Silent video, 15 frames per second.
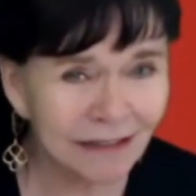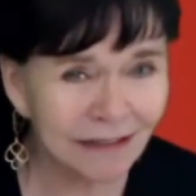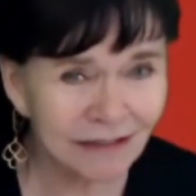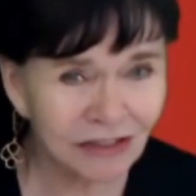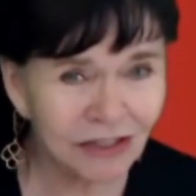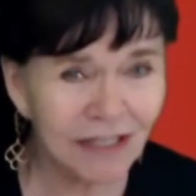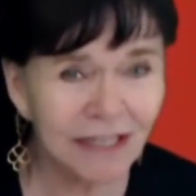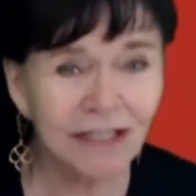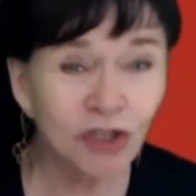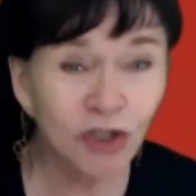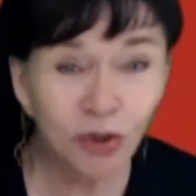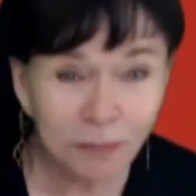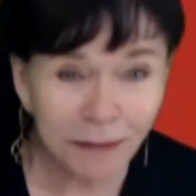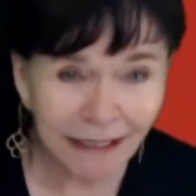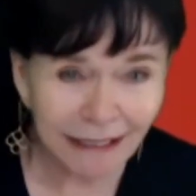She didn't
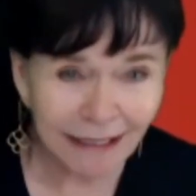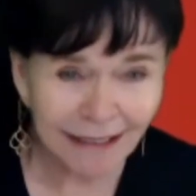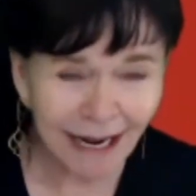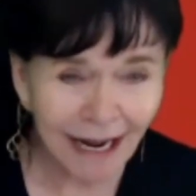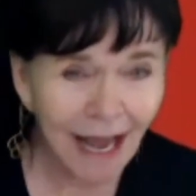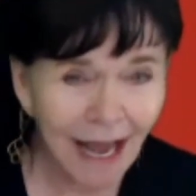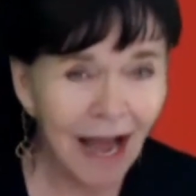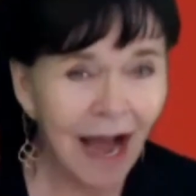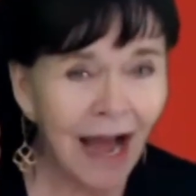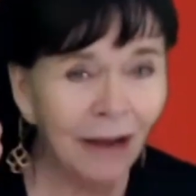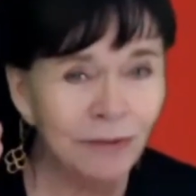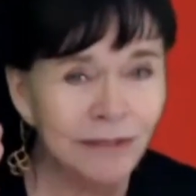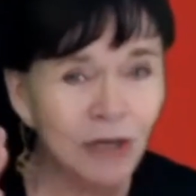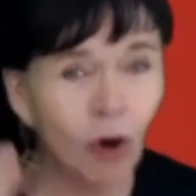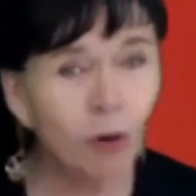do me in. I, I
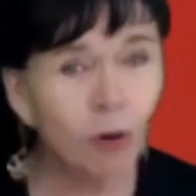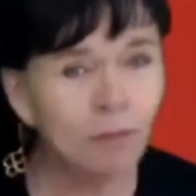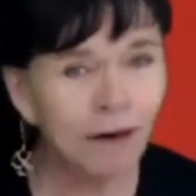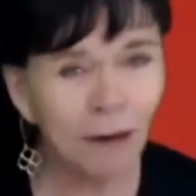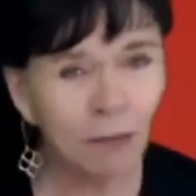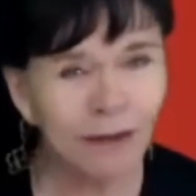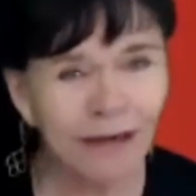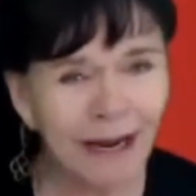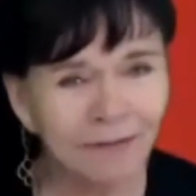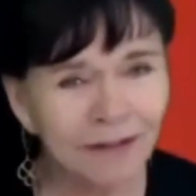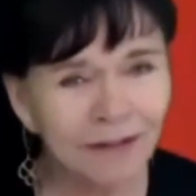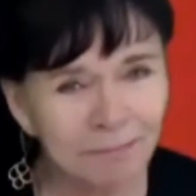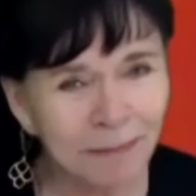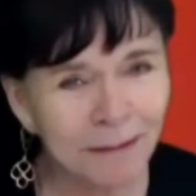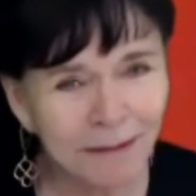was hoping I wouldn't have
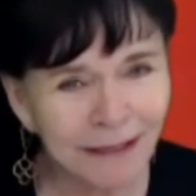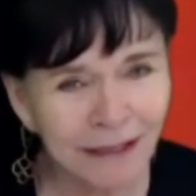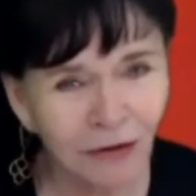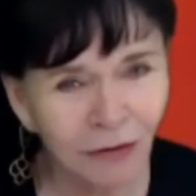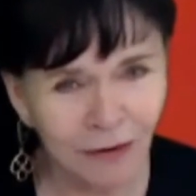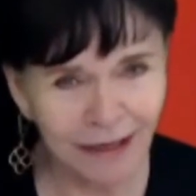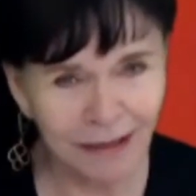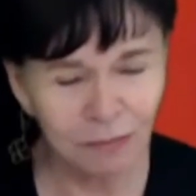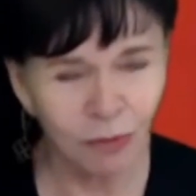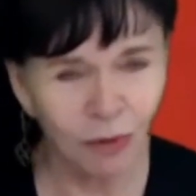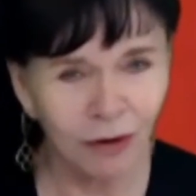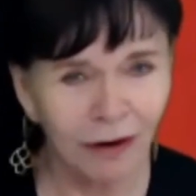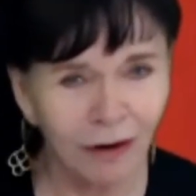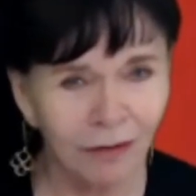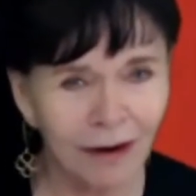to be here
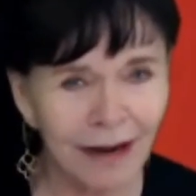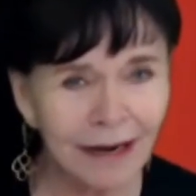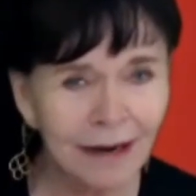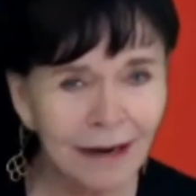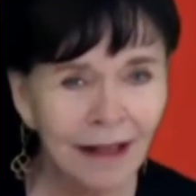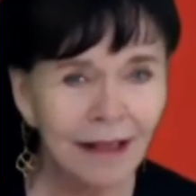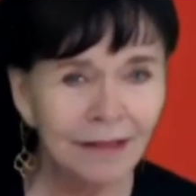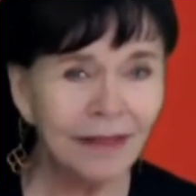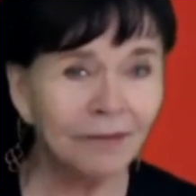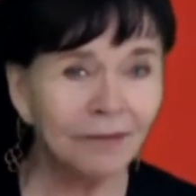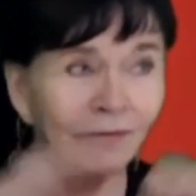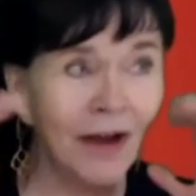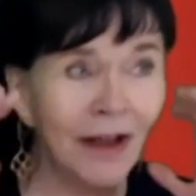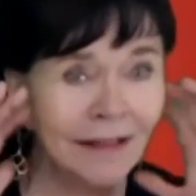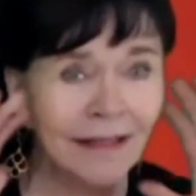anymore, all right? That
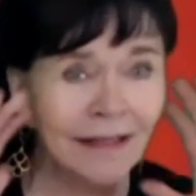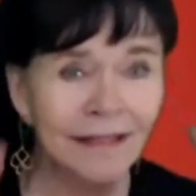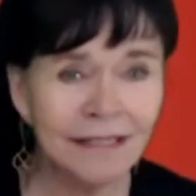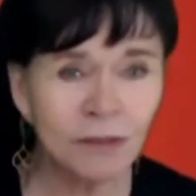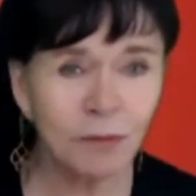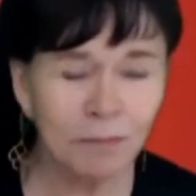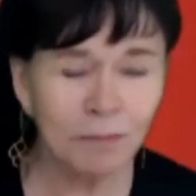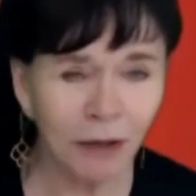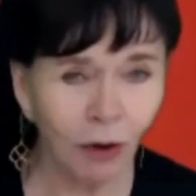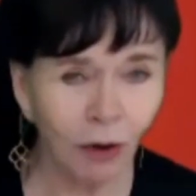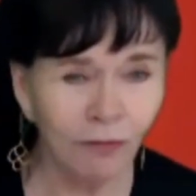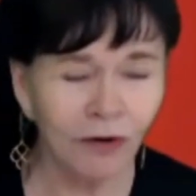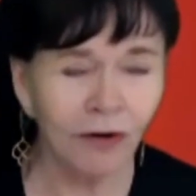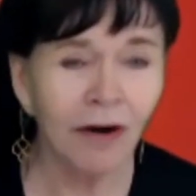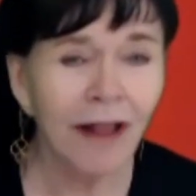finally this would be
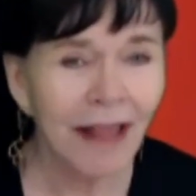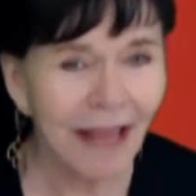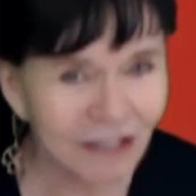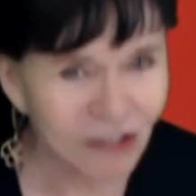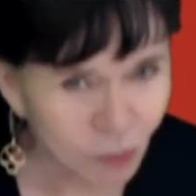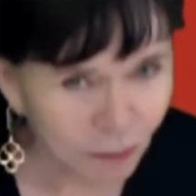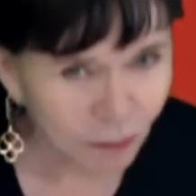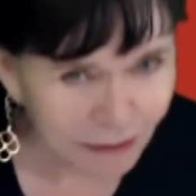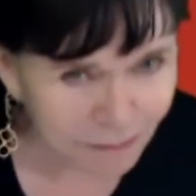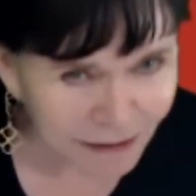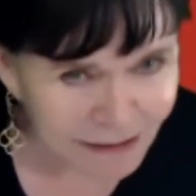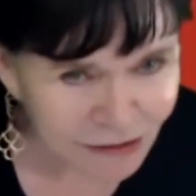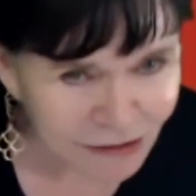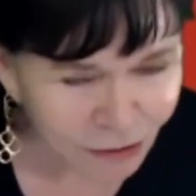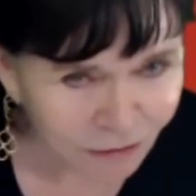over at 20
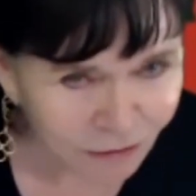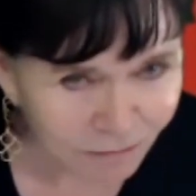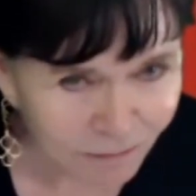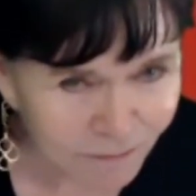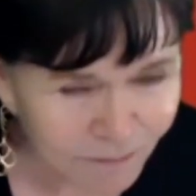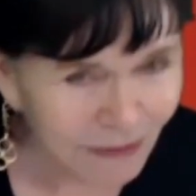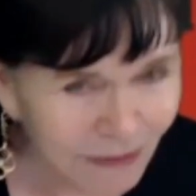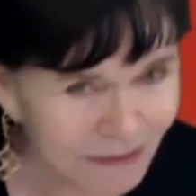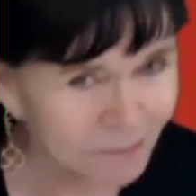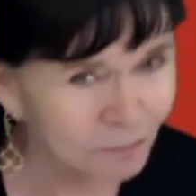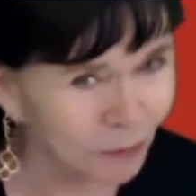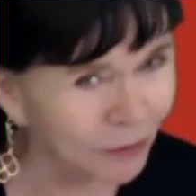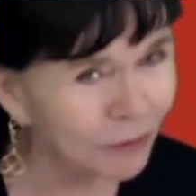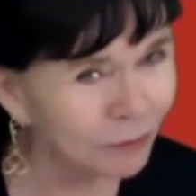months old. That's pretty